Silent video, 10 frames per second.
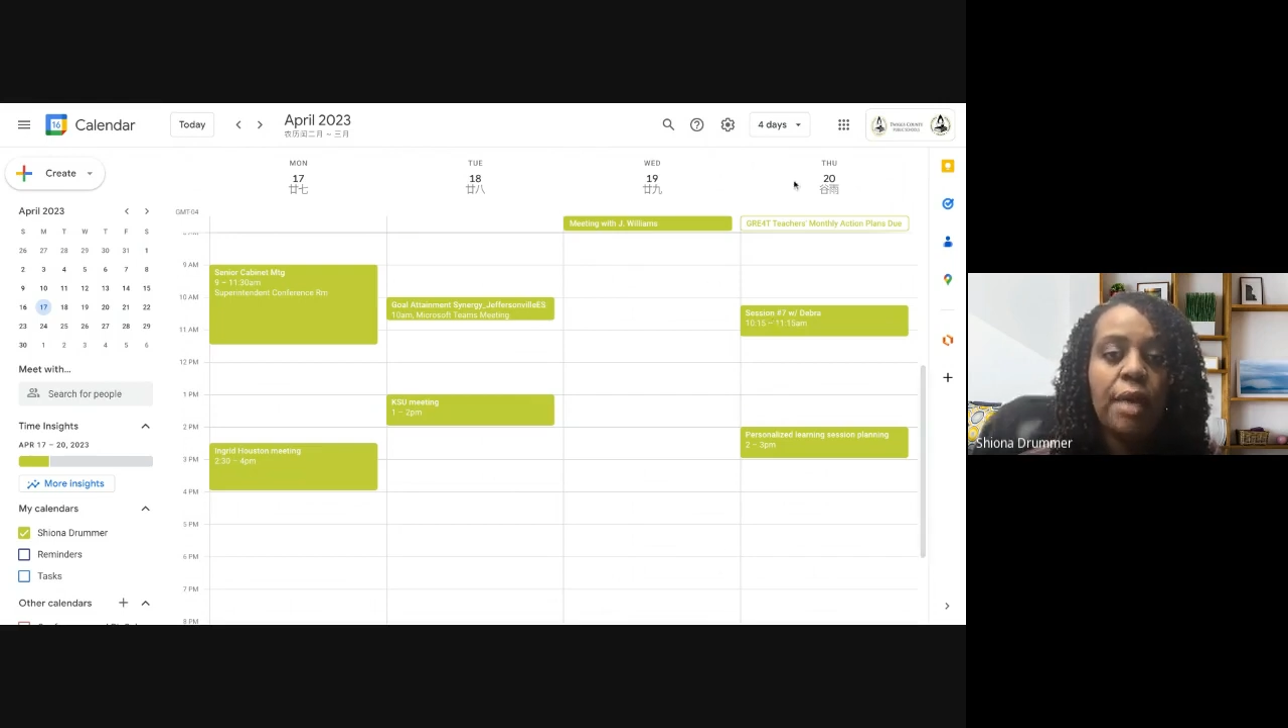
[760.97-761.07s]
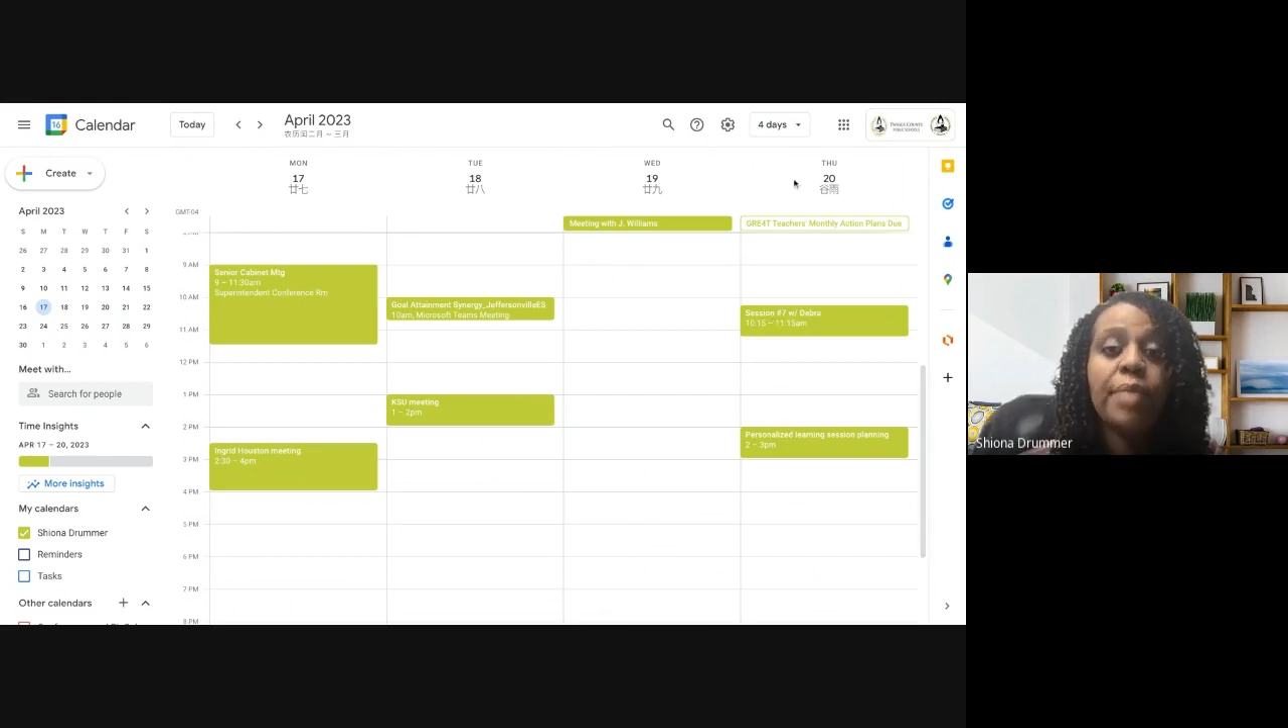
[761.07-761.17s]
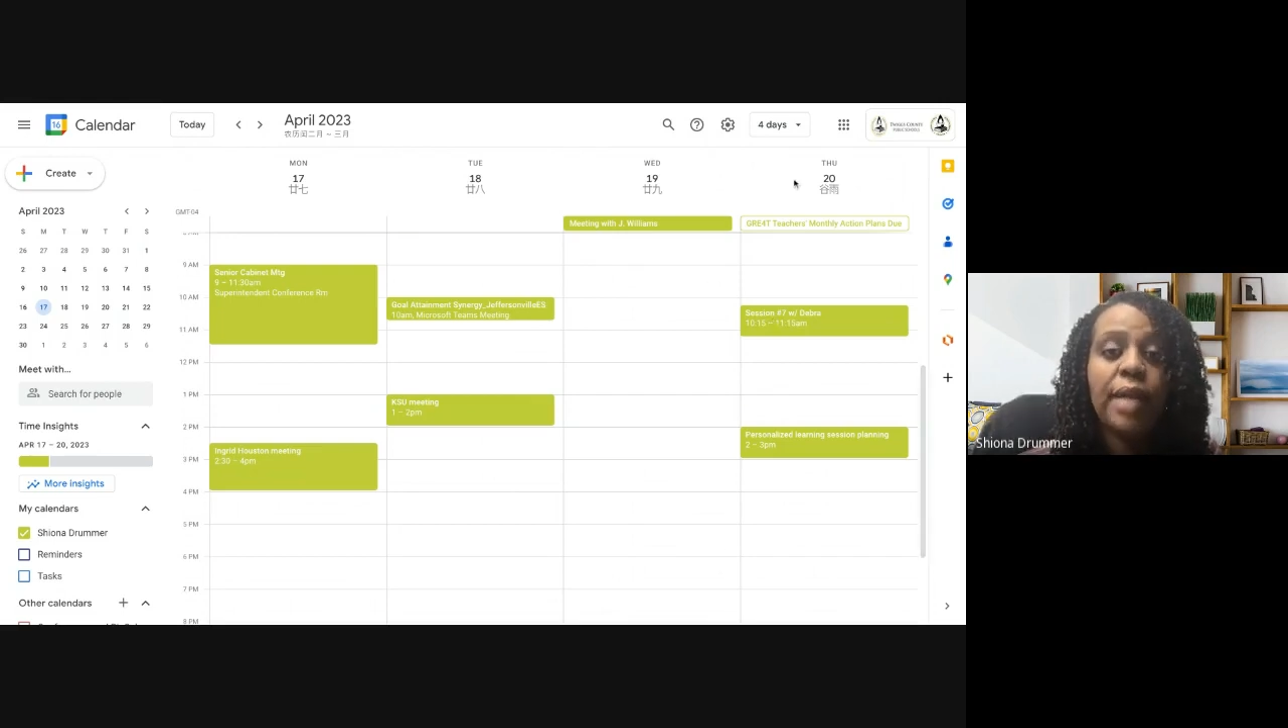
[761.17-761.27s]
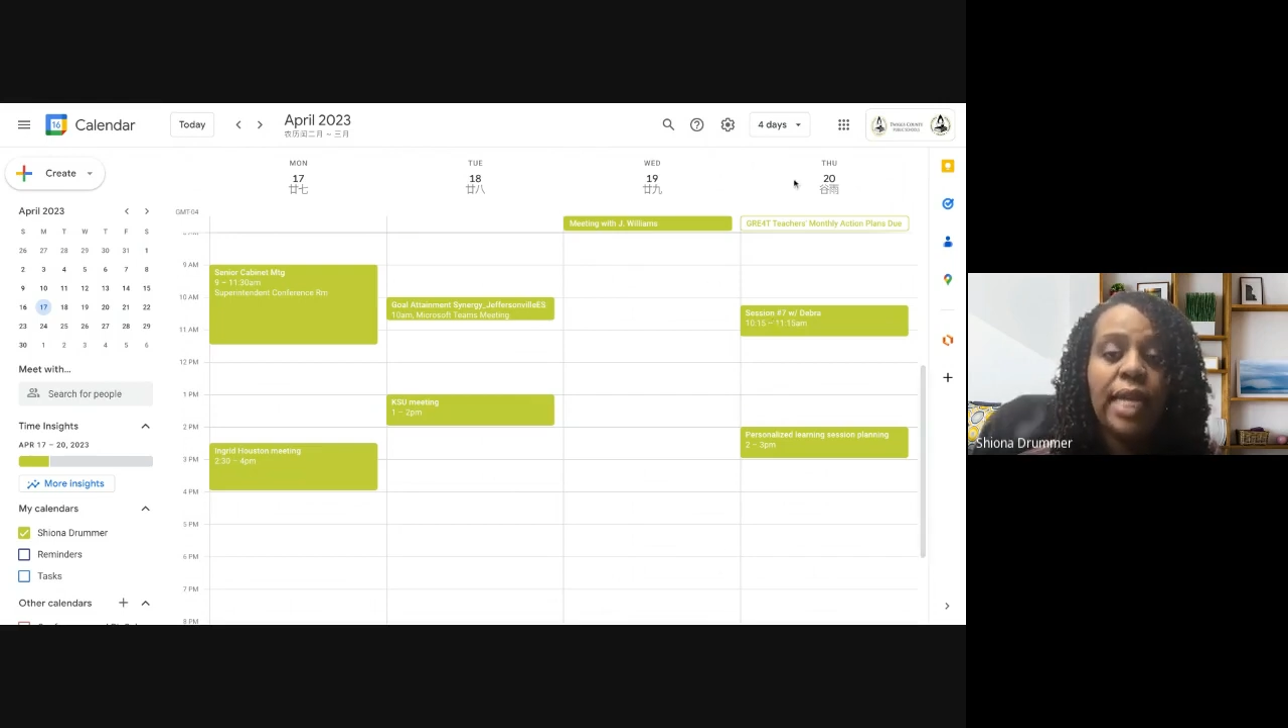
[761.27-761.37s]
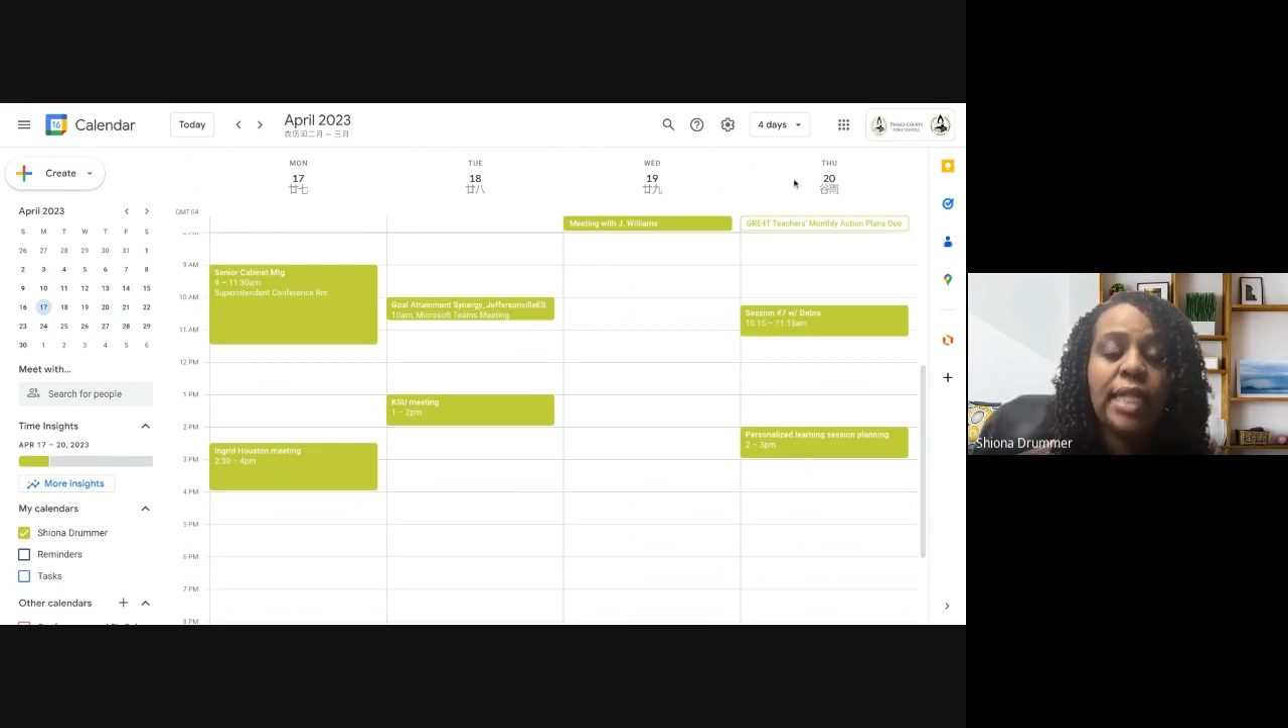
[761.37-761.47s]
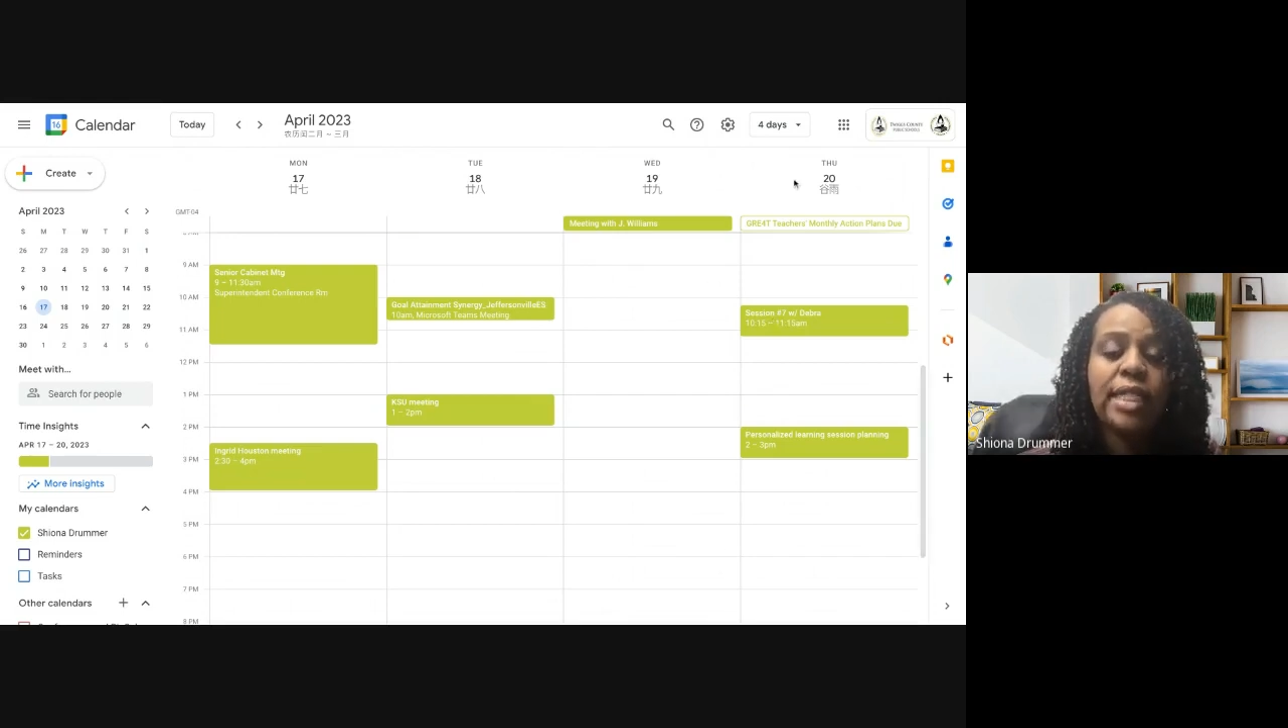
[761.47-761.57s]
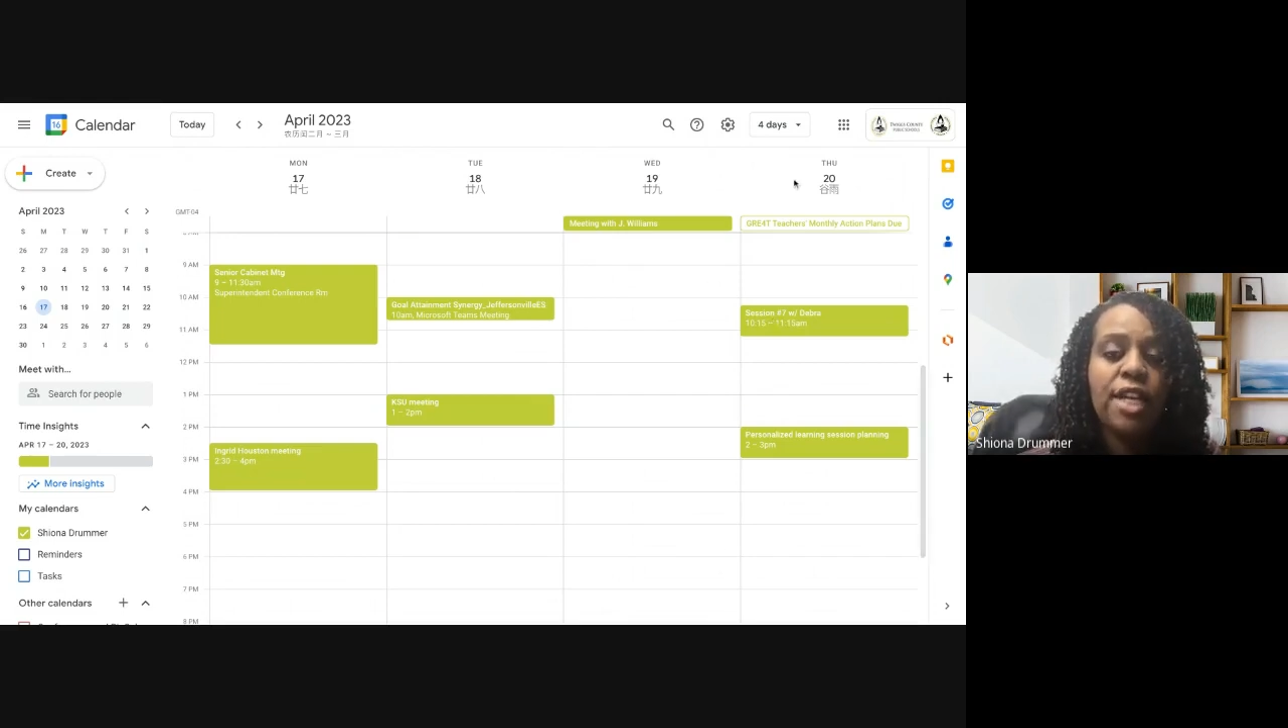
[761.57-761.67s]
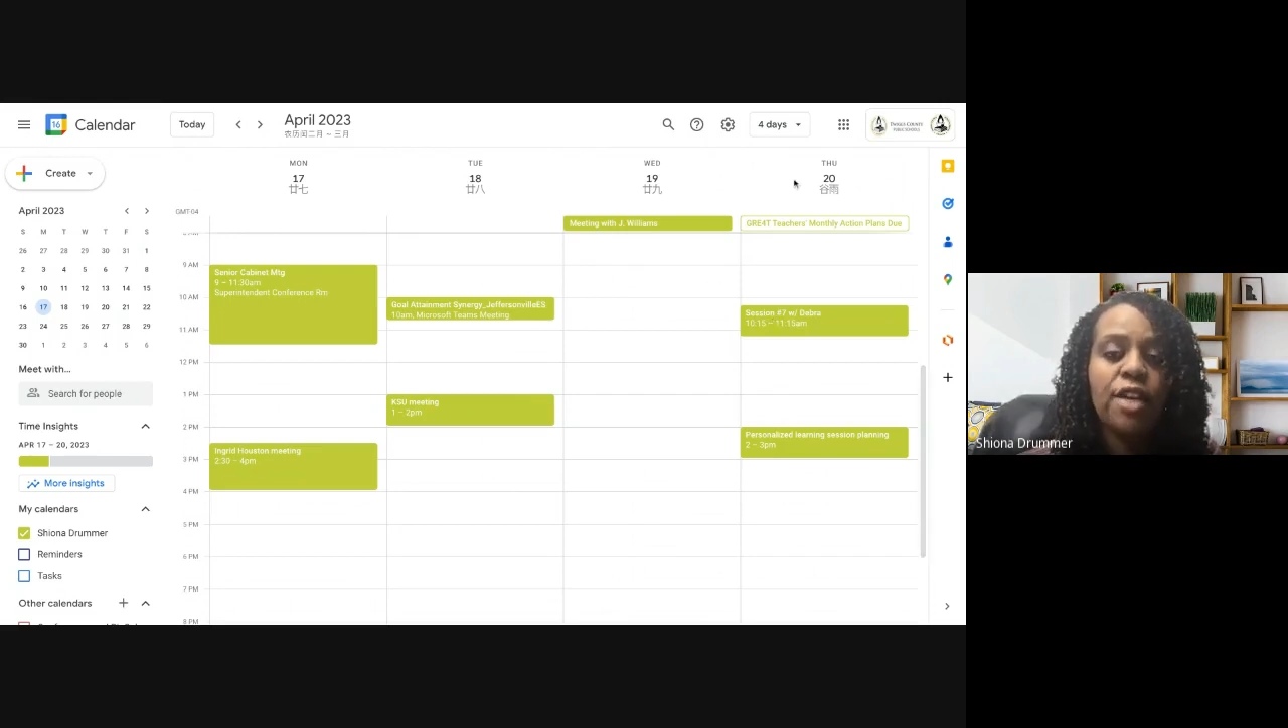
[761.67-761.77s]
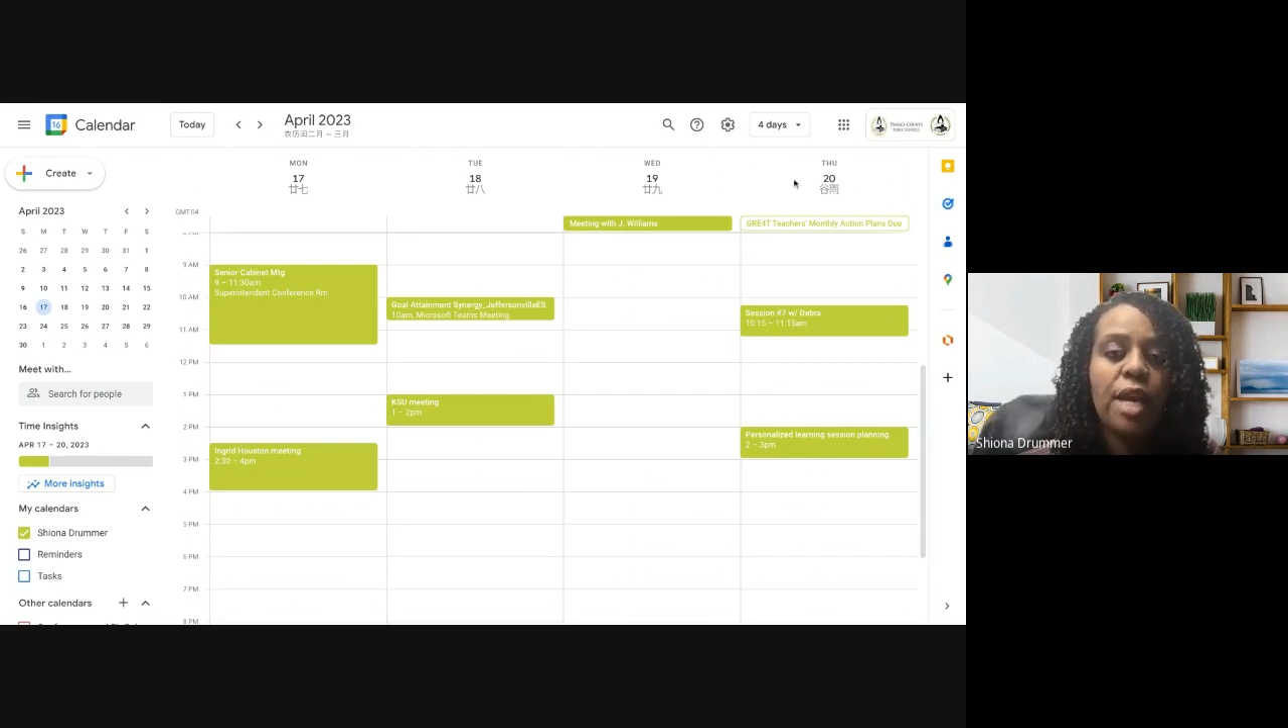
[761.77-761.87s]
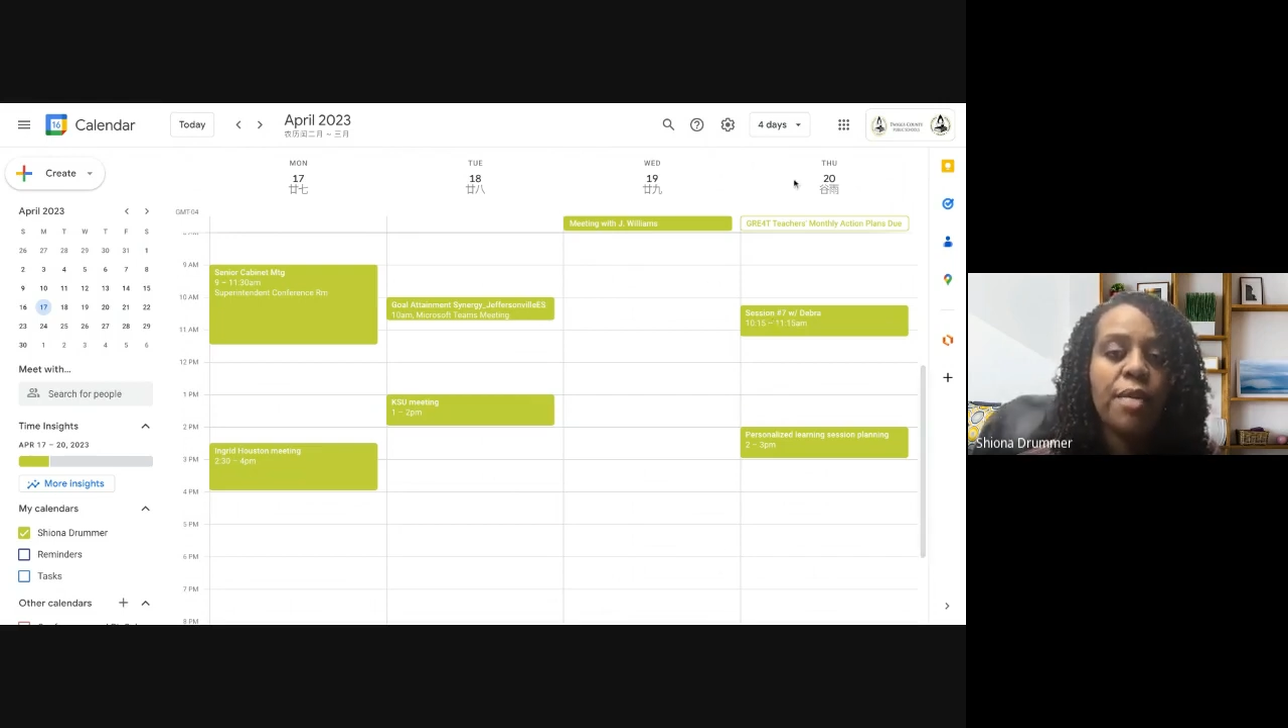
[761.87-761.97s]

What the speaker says: place, and you'll be